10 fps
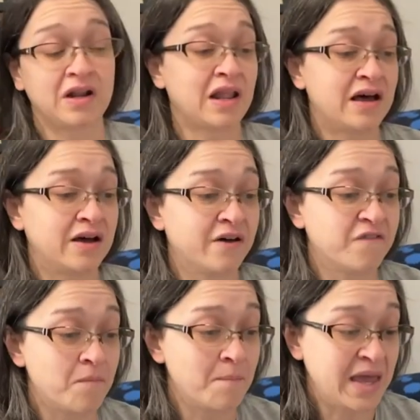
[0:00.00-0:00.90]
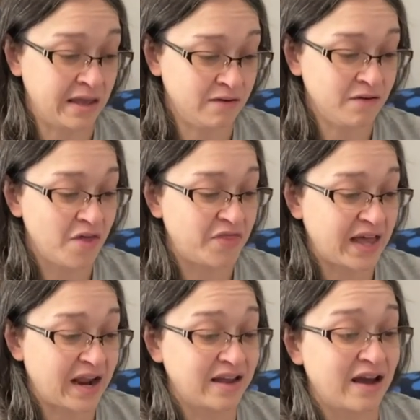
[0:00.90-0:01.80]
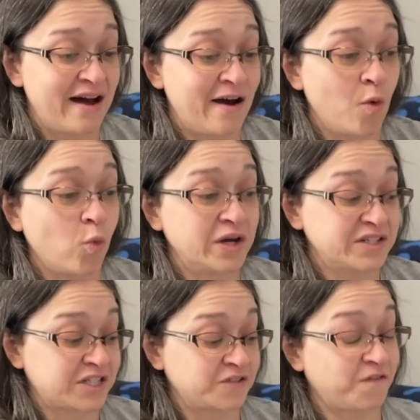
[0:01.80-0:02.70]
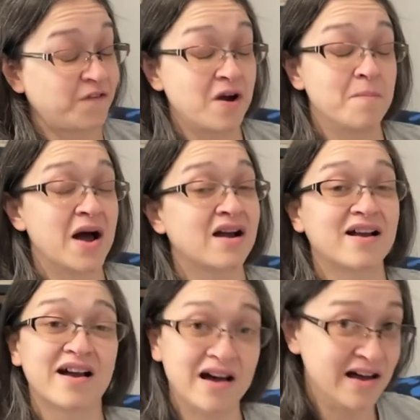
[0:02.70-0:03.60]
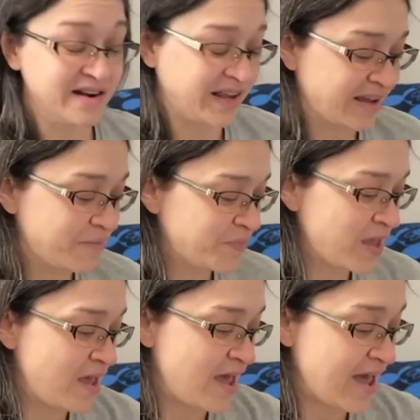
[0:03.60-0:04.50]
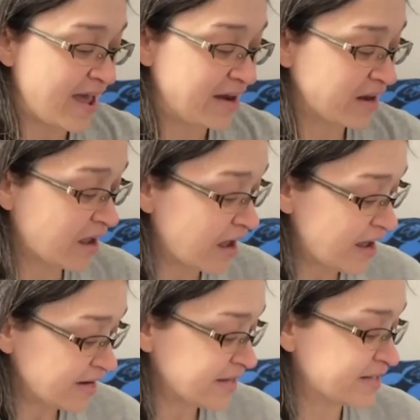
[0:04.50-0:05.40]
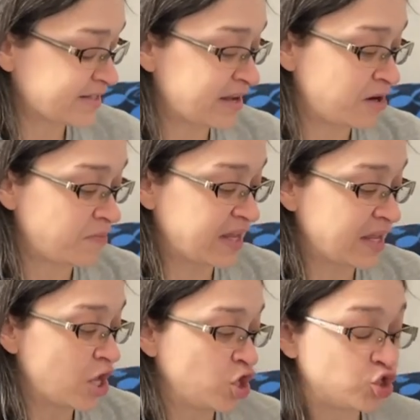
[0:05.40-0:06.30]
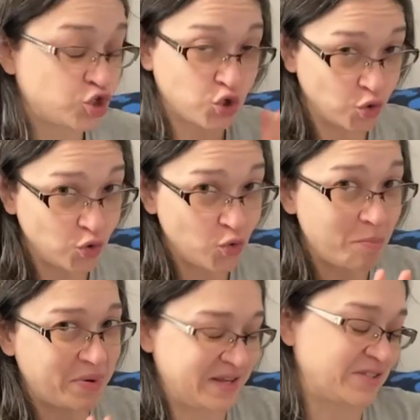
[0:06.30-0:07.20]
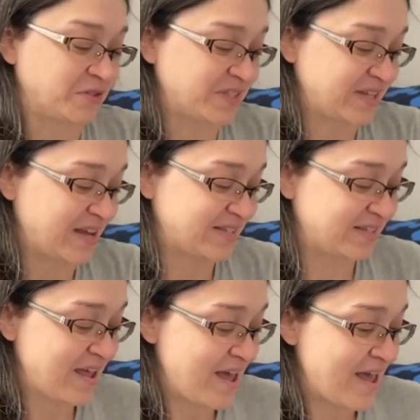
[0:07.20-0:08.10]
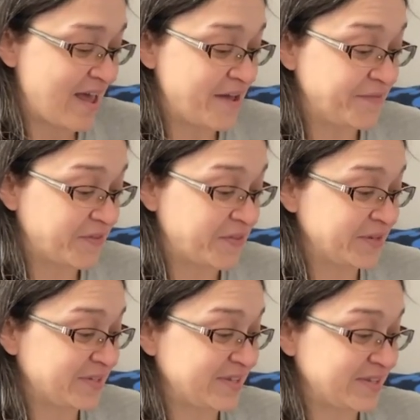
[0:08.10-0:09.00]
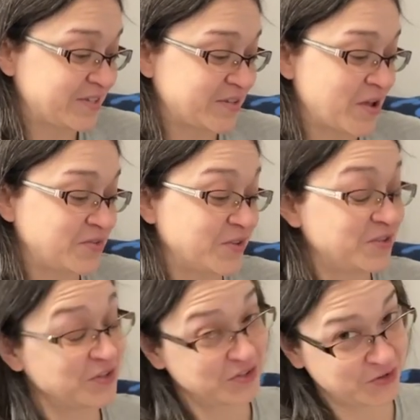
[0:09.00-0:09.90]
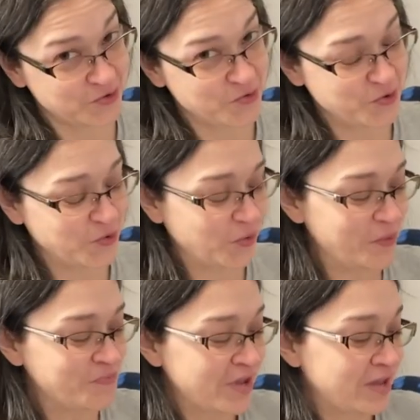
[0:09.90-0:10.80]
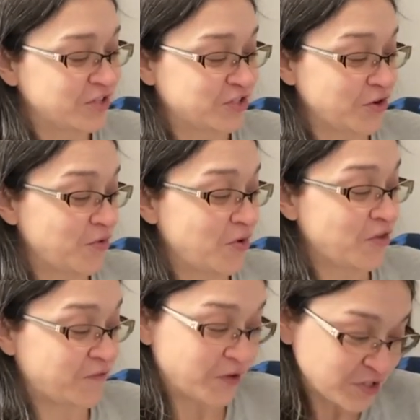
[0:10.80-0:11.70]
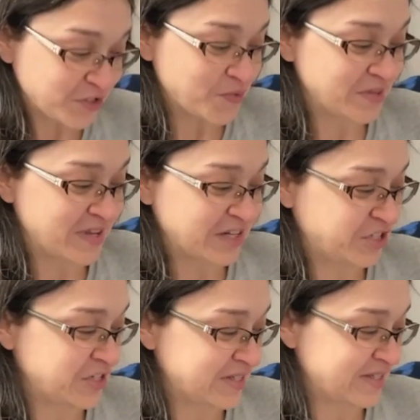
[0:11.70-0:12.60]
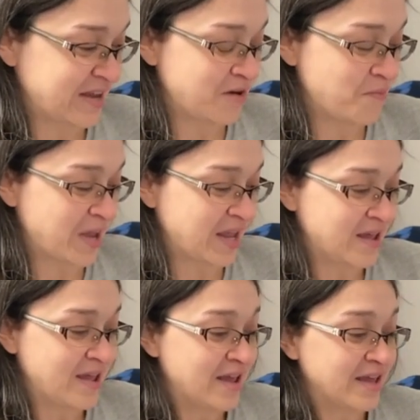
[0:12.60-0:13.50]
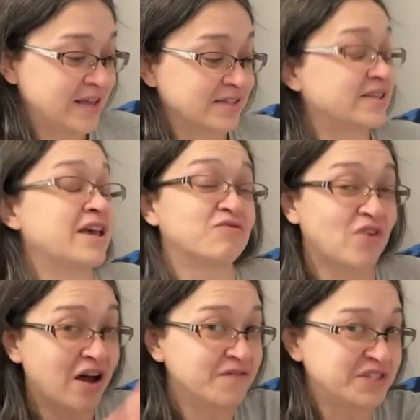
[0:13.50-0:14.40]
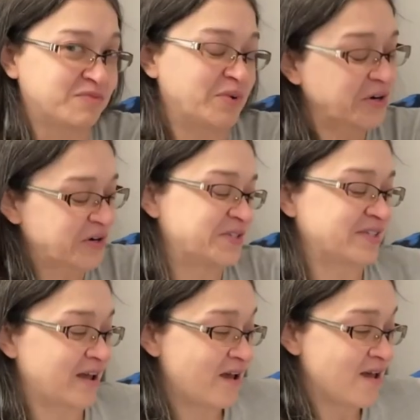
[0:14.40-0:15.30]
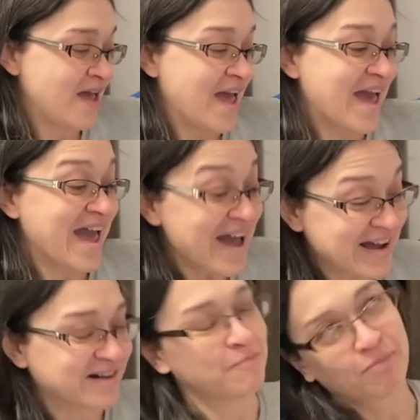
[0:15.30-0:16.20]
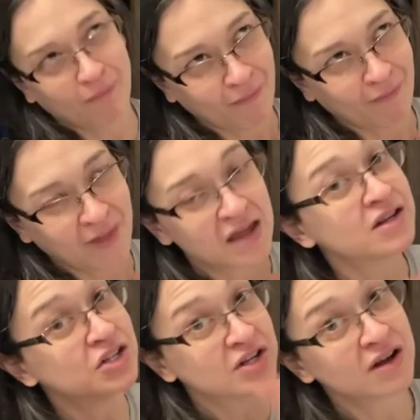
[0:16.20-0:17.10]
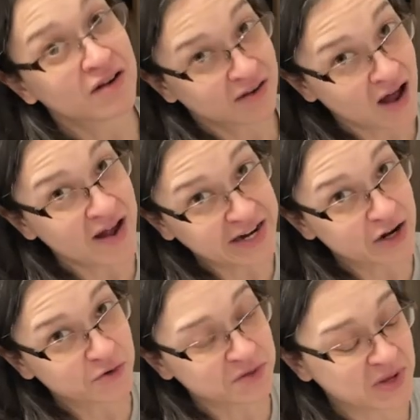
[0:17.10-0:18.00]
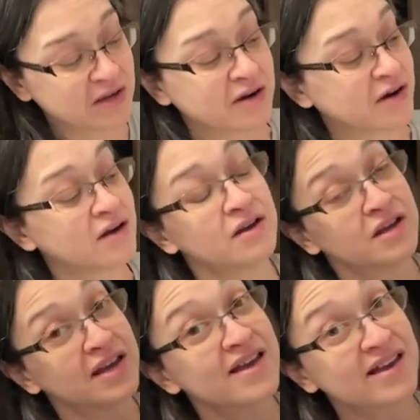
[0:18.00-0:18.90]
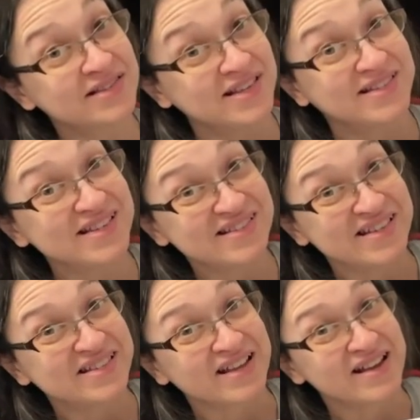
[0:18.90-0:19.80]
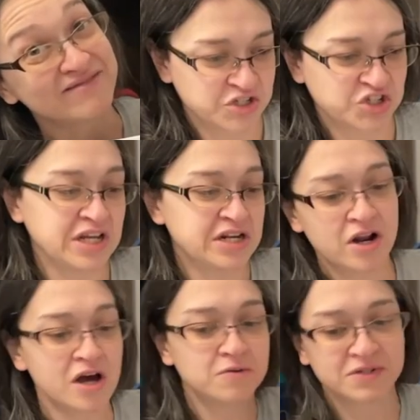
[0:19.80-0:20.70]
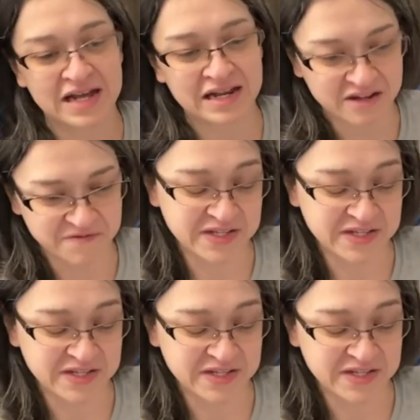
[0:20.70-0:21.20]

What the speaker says: lot of mail that I got was from Connie. And Connie sent me two puzzle sets. And this is so cool. So the first one that she sent me is a Ravensburger set. And Connie knows me here. It's a Disney set. She knows I love